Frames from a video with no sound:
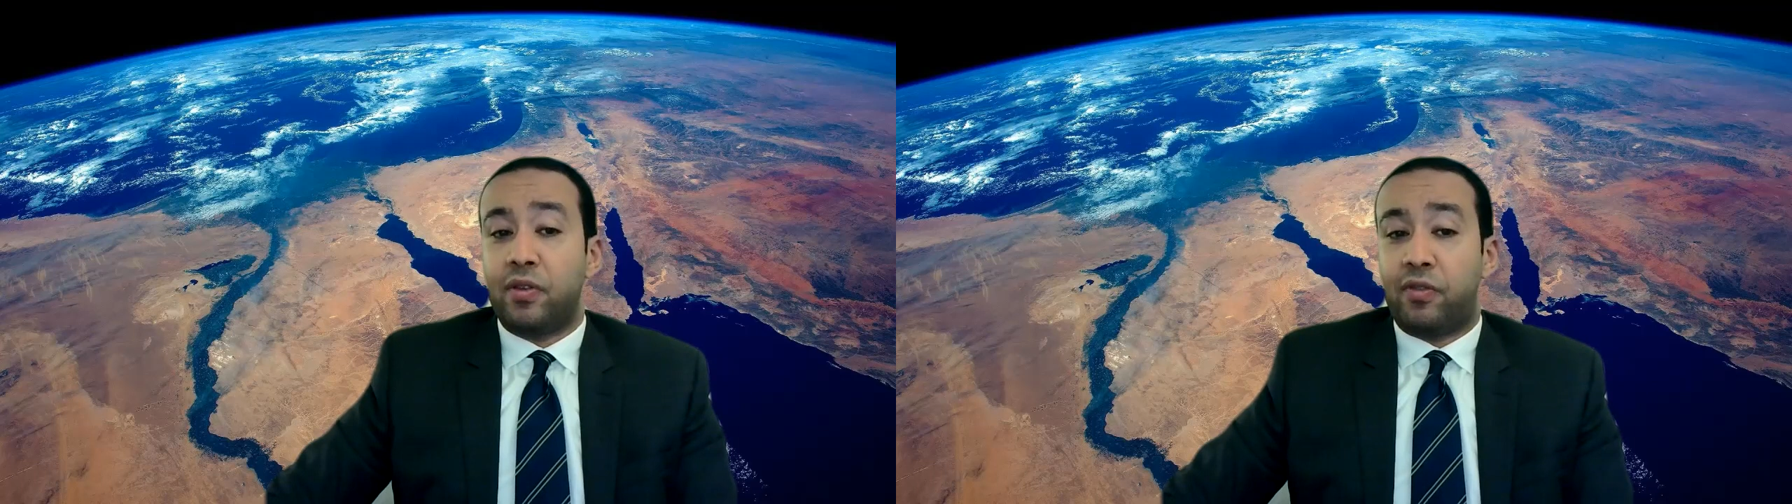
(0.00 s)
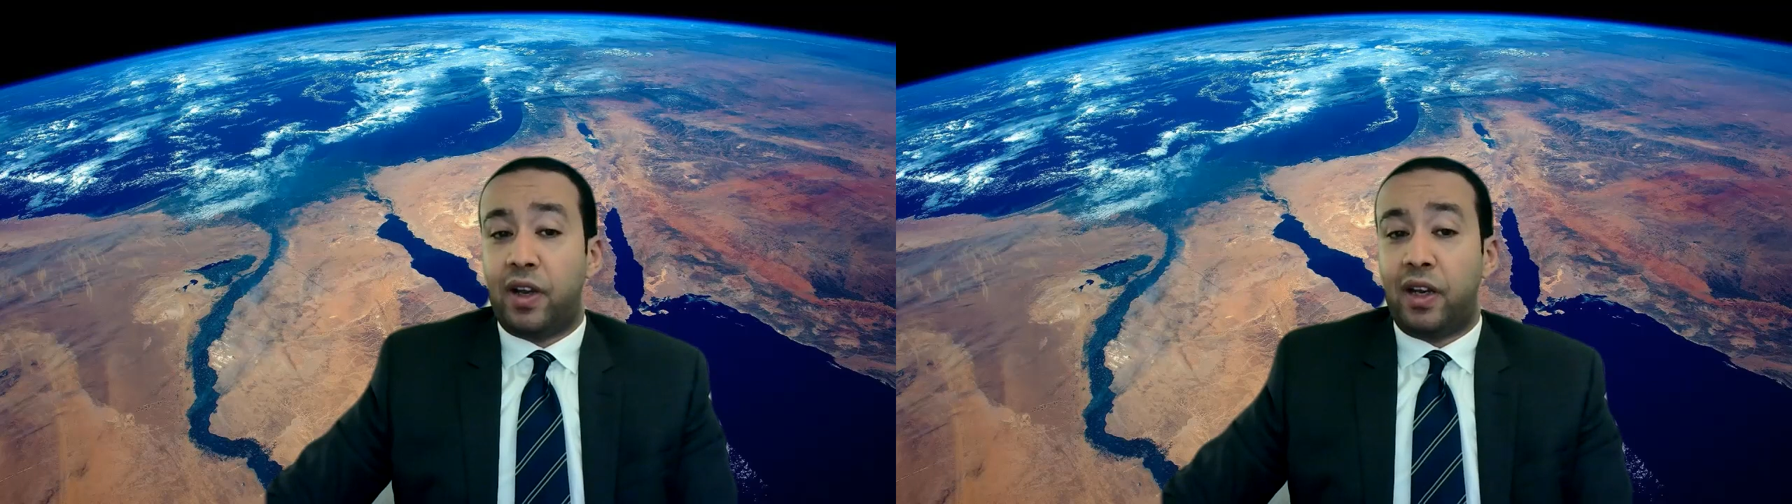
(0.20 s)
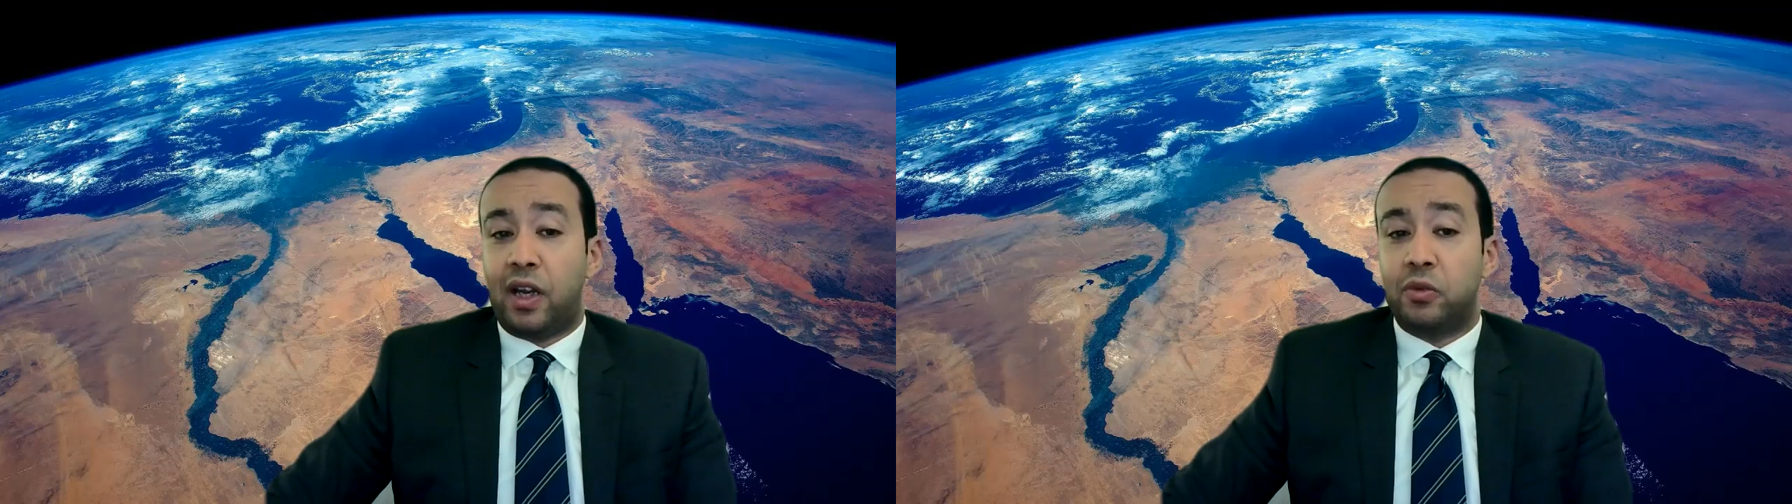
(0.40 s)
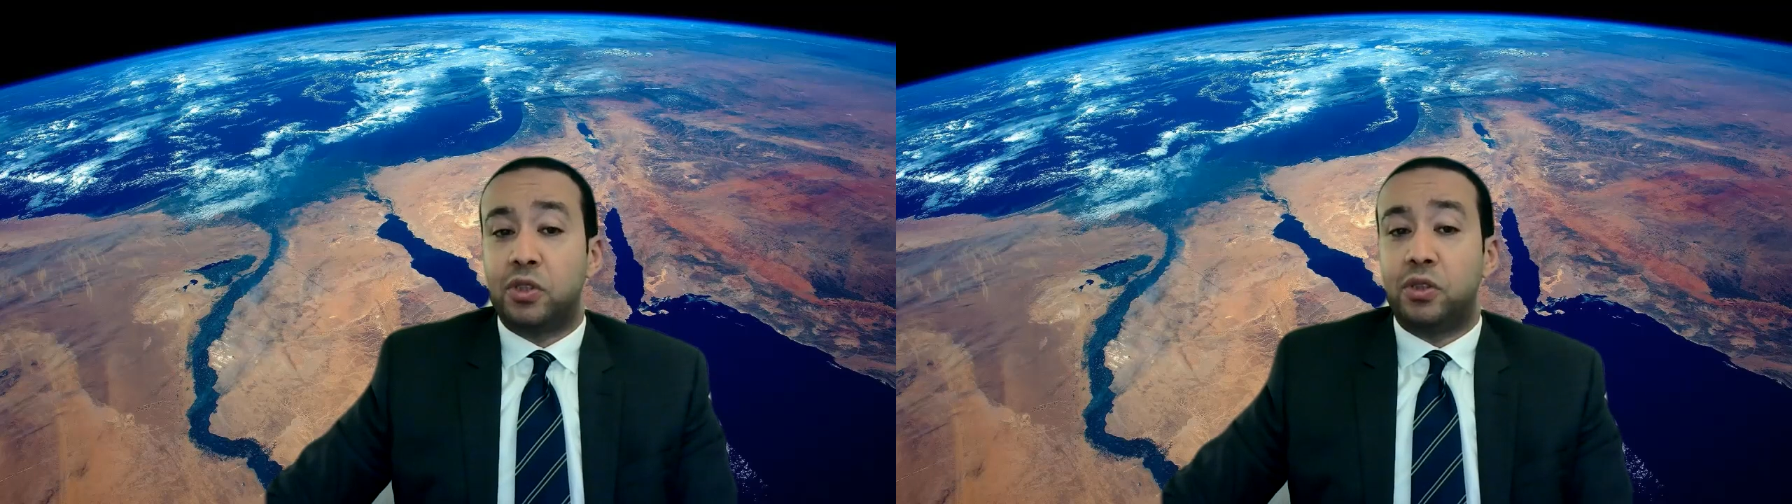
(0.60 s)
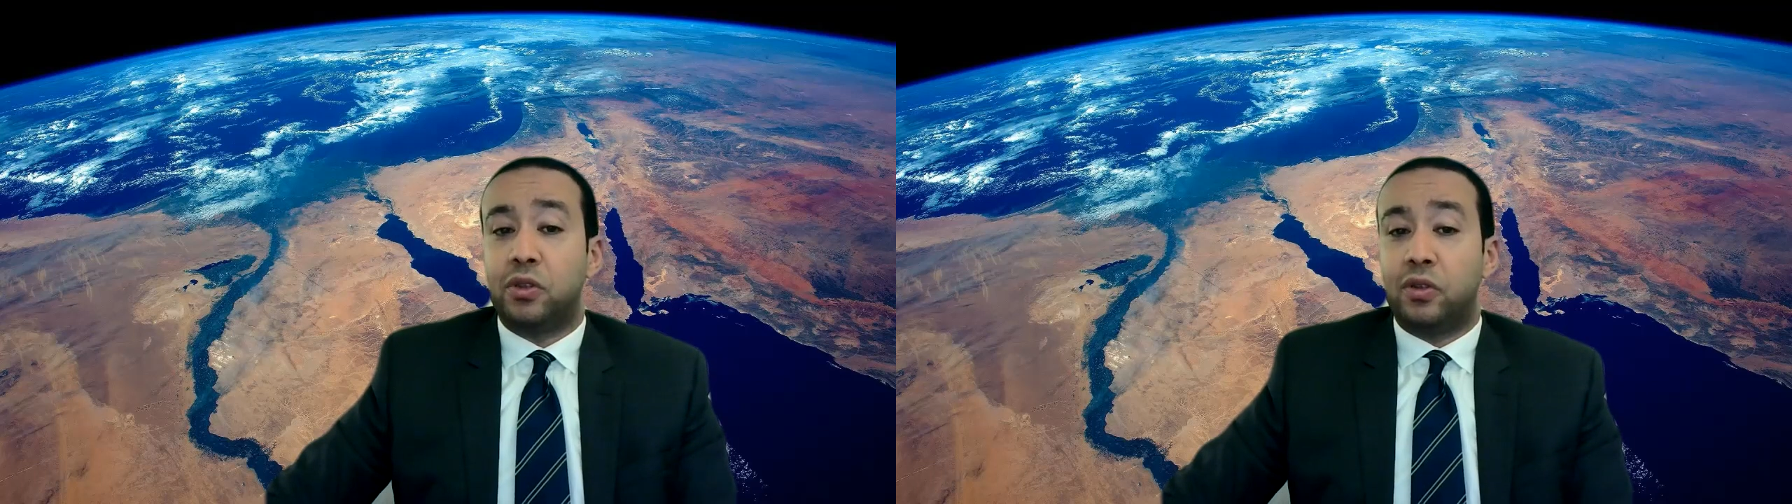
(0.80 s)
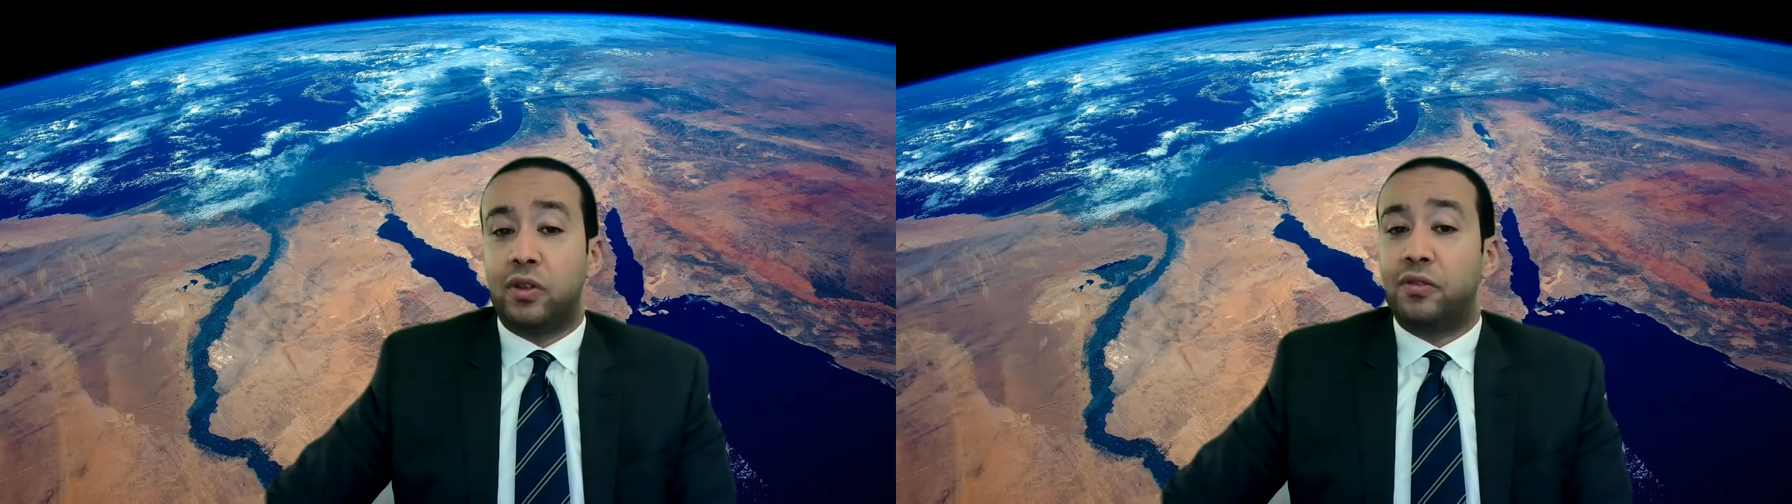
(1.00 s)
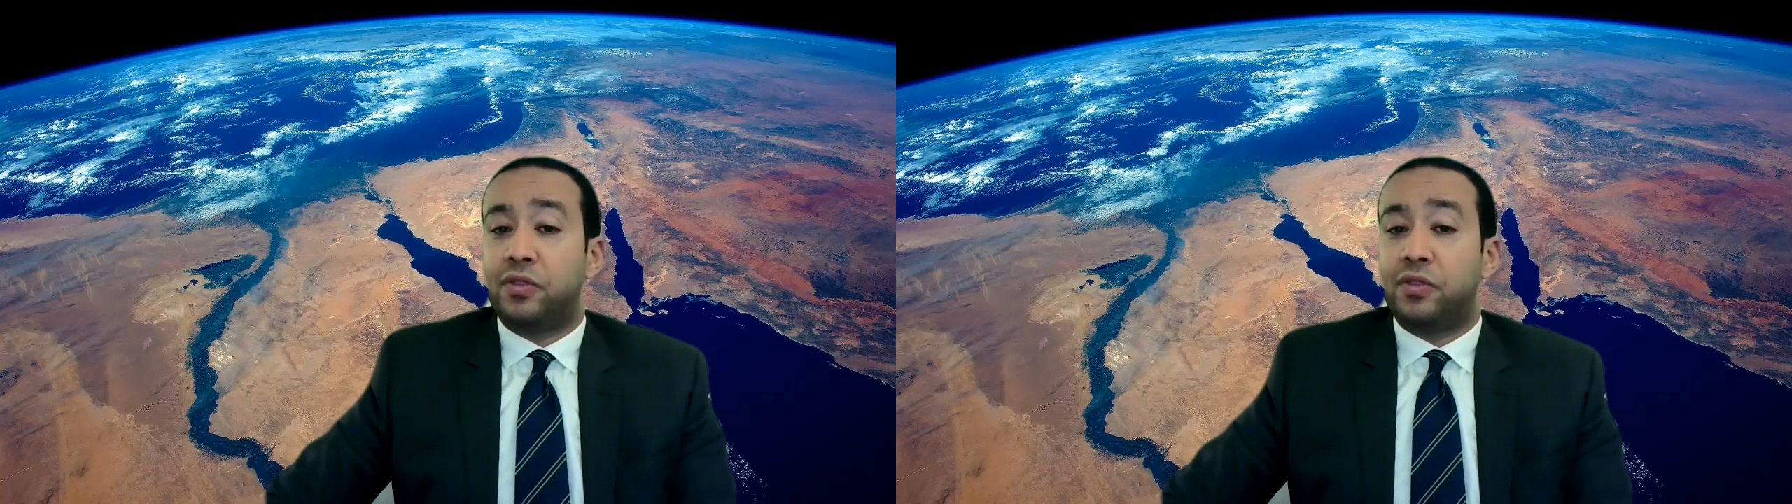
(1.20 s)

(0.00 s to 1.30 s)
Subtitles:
Finally, I wish you all a